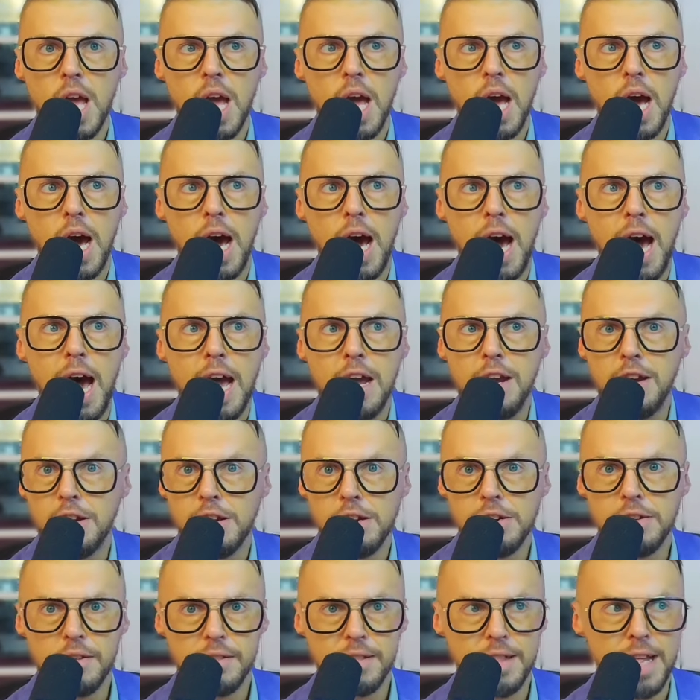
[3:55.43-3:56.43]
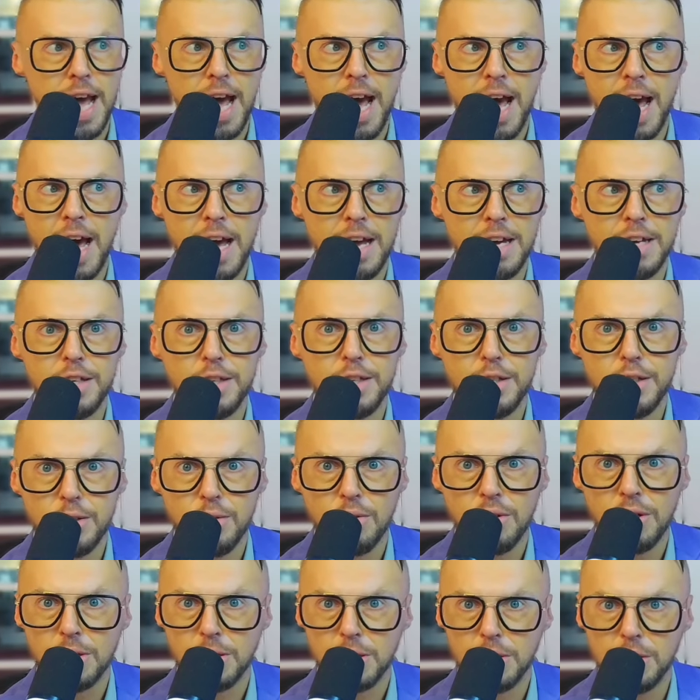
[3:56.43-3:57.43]
I heard that you
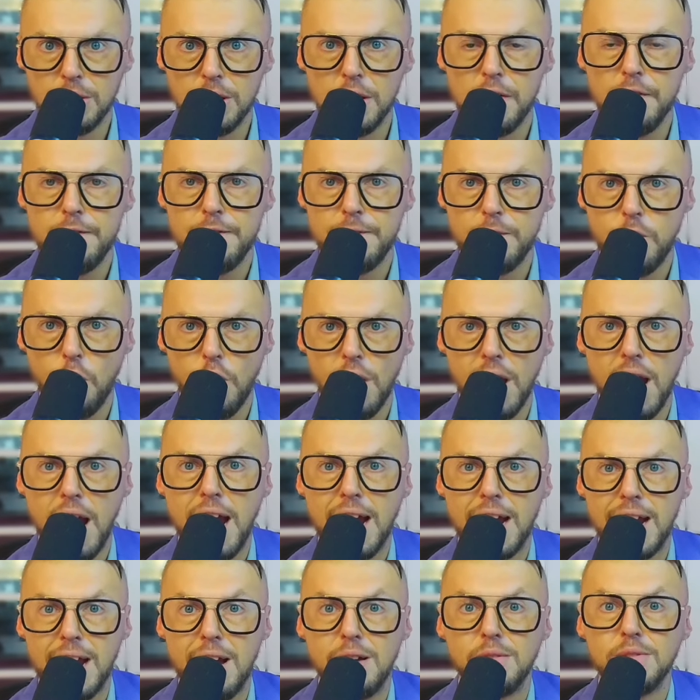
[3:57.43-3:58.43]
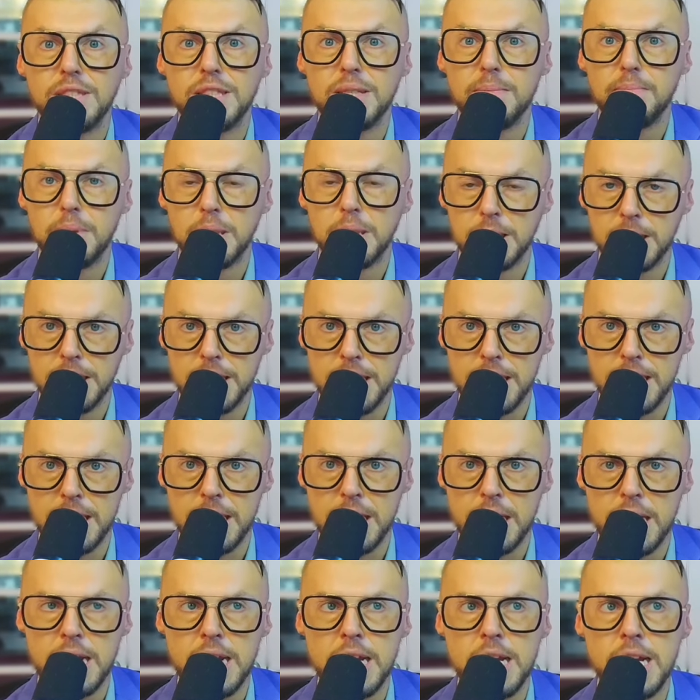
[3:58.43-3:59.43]
are looking for accountability
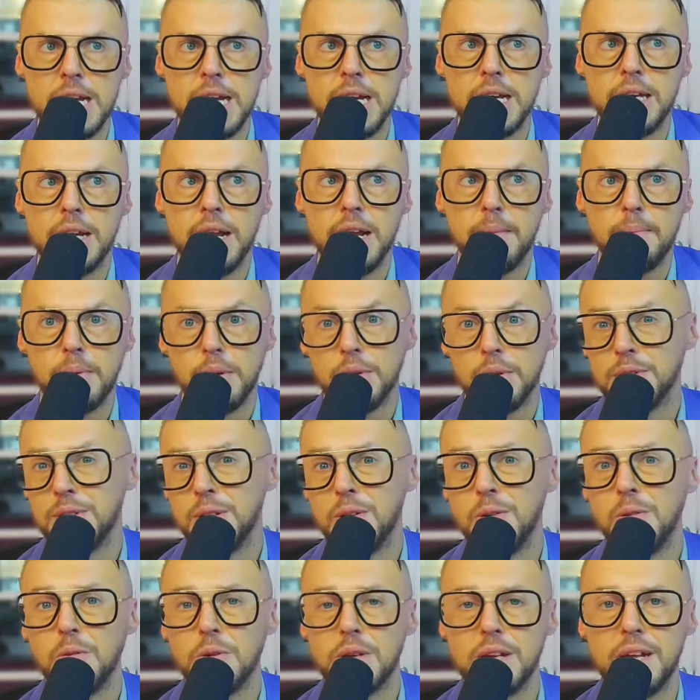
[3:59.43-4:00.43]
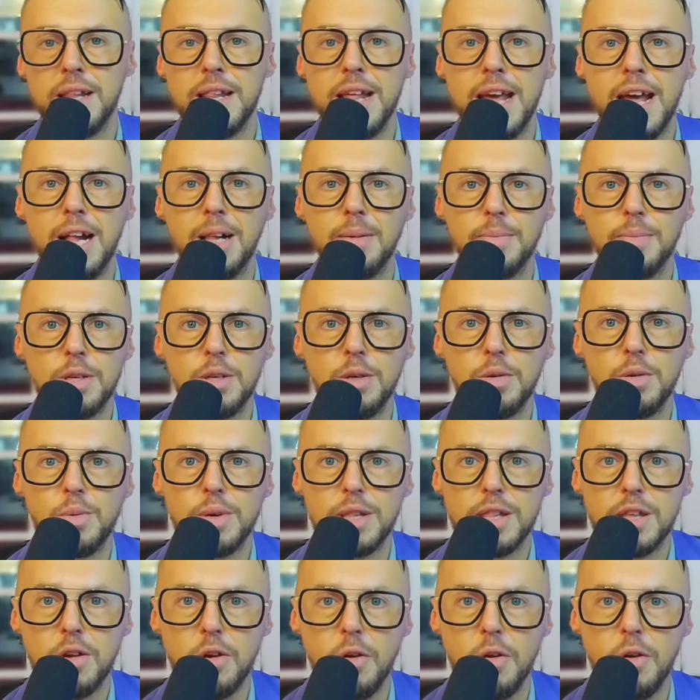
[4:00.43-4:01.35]
in a person who can help you with your